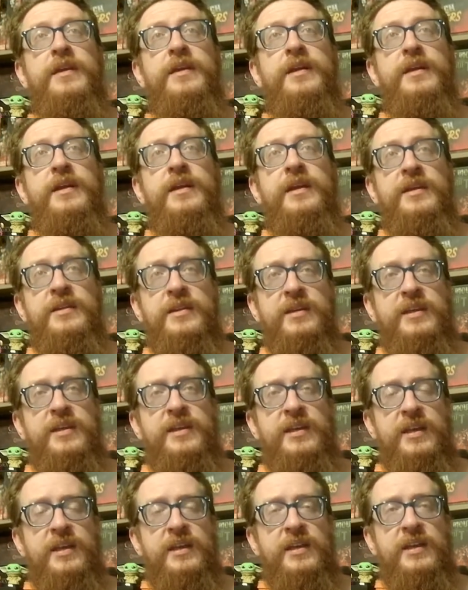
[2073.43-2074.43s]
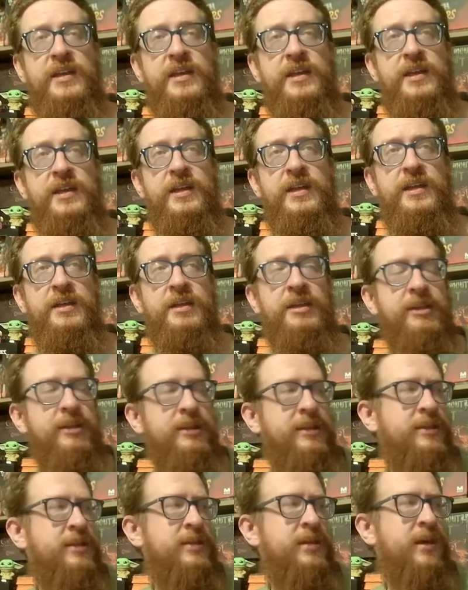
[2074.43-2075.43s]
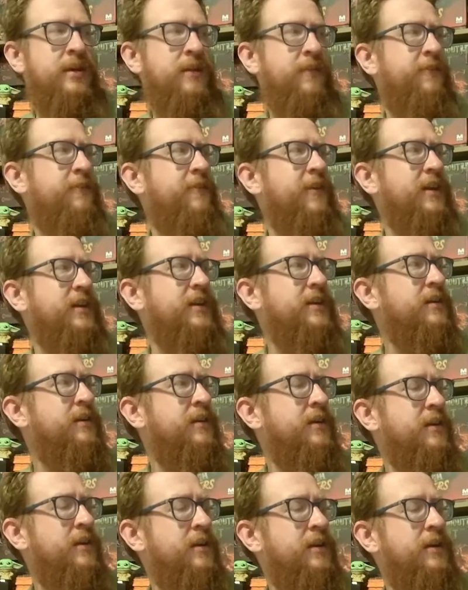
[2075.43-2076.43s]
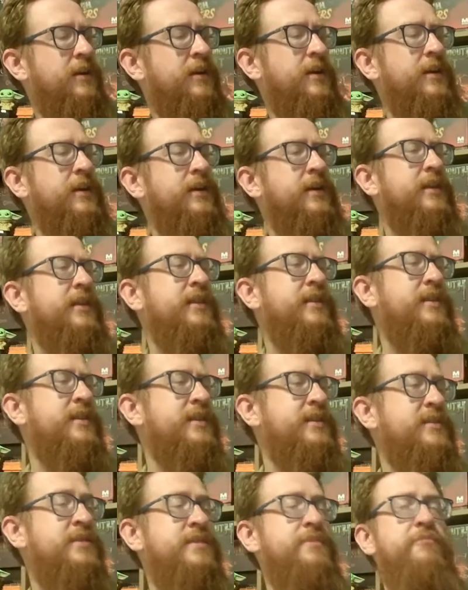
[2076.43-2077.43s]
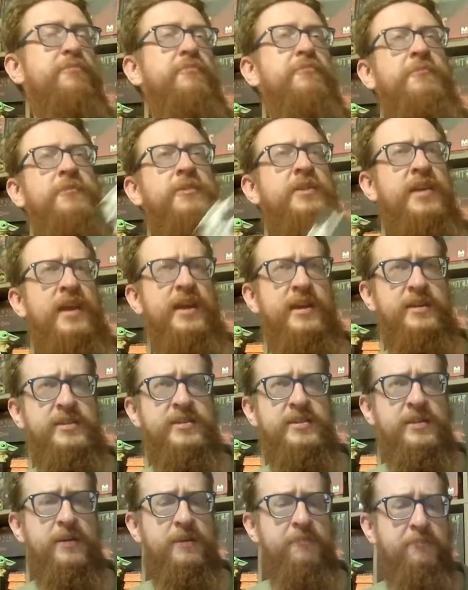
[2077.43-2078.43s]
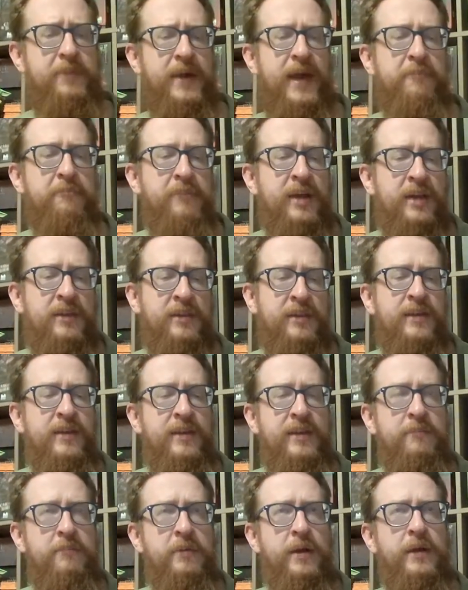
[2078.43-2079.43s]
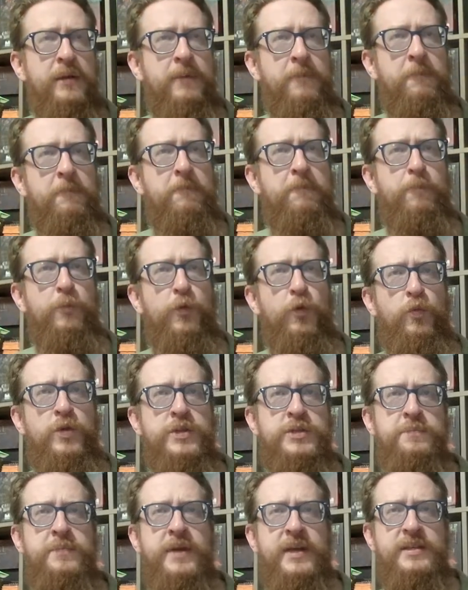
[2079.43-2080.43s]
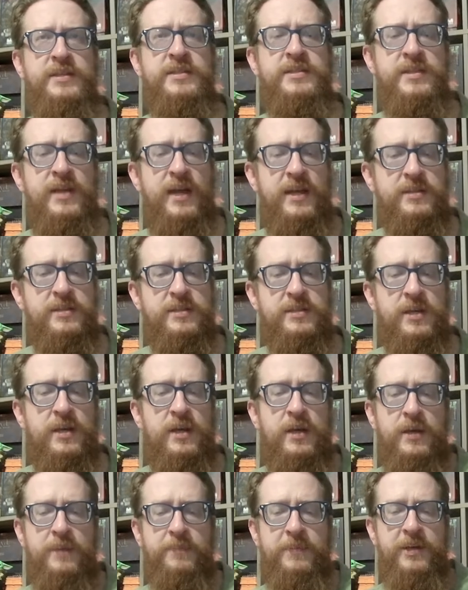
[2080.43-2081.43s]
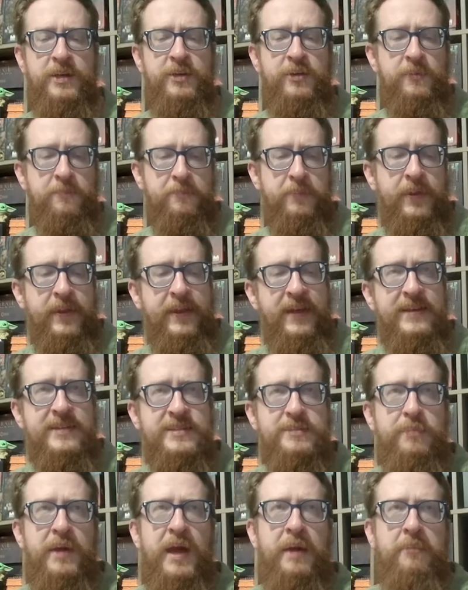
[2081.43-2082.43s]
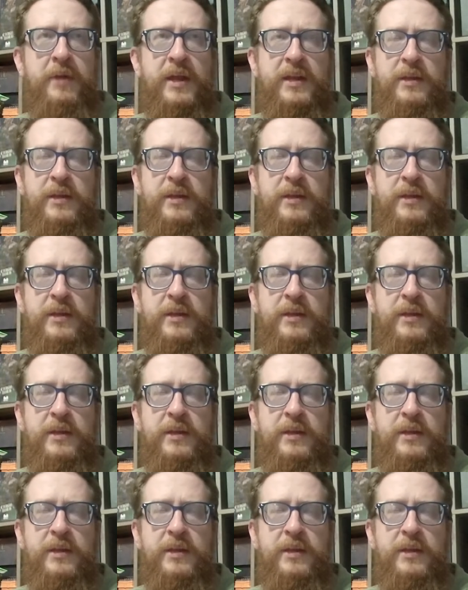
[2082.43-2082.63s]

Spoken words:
And again, a ton of fun. This takes Batman theme, which makes sense, but you don't play as Batman.